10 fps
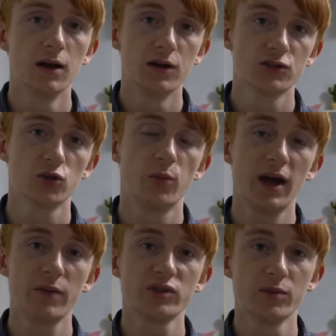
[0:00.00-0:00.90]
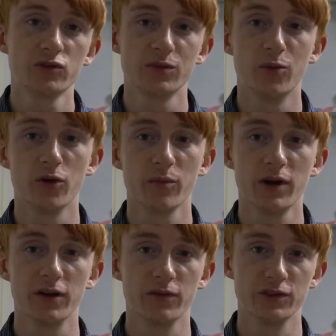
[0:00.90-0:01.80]
So perhaps the most important
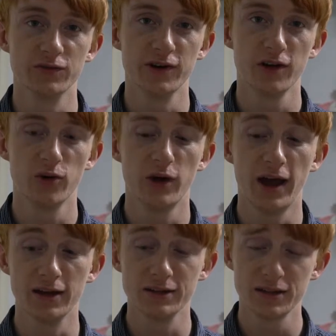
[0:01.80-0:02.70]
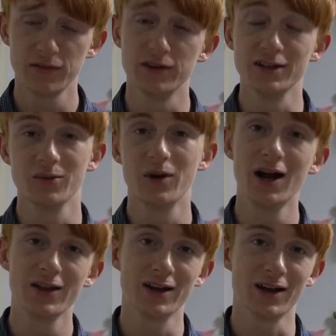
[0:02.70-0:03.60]
part of this video, and definitely the
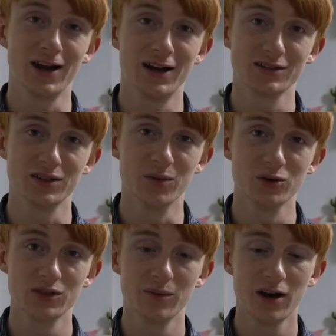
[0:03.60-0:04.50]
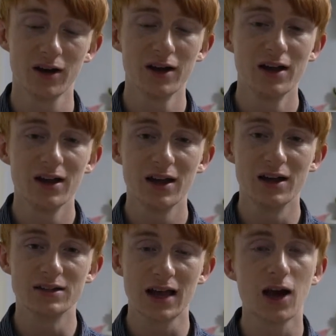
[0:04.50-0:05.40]
part that I get asked the most about,
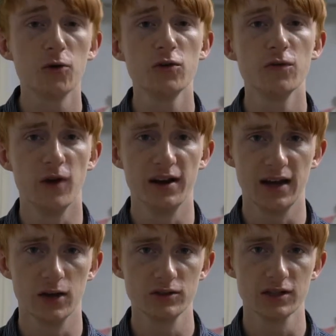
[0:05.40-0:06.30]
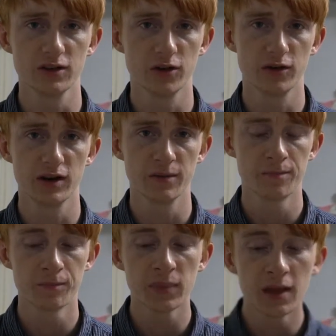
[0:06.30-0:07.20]
is how do you find housing in Korea?
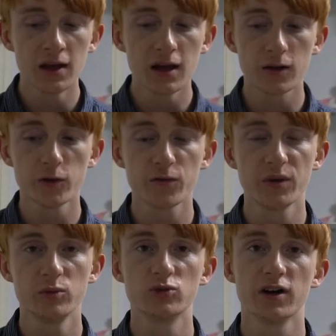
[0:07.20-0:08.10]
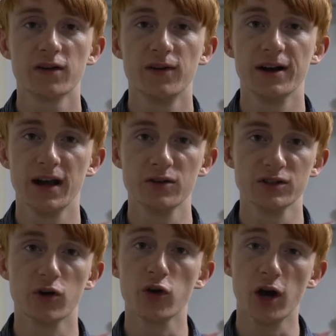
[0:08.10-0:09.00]
A lot of people try to find housing
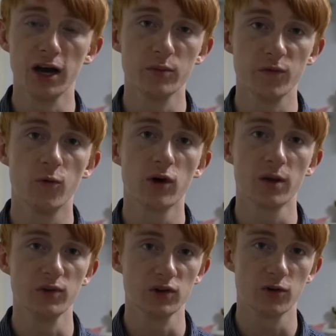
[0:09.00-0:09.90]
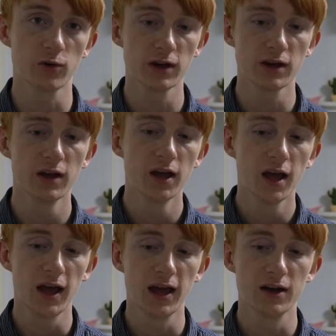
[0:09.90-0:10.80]
online before coming to Korea,
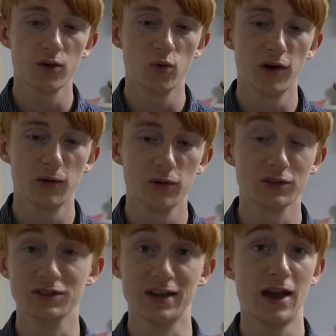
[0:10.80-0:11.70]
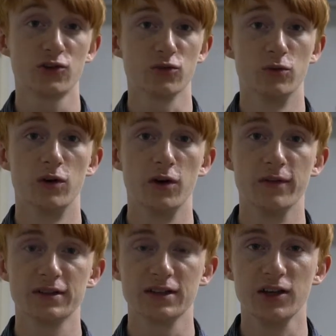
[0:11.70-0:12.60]
And while this is natural,
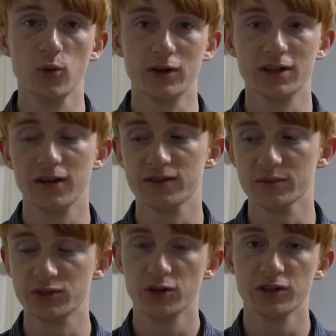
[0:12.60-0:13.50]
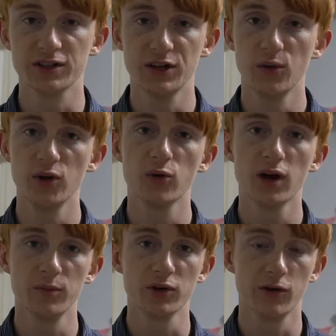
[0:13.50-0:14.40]
obviously you want to have some certainty when you
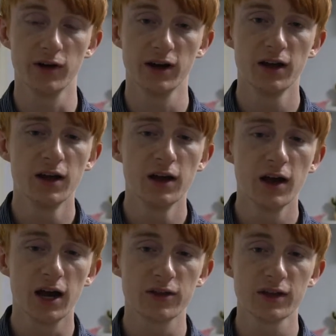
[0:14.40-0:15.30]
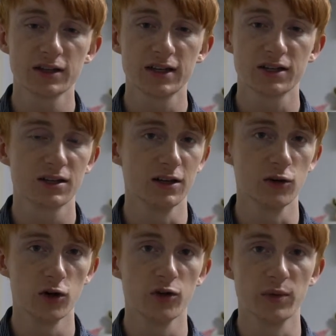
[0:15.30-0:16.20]
come to Korea, I think it's actually
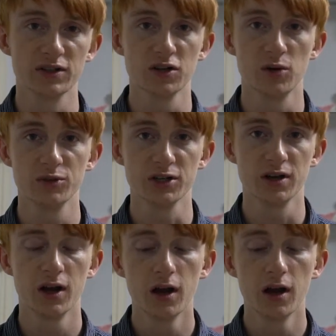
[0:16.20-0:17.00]
not the best option.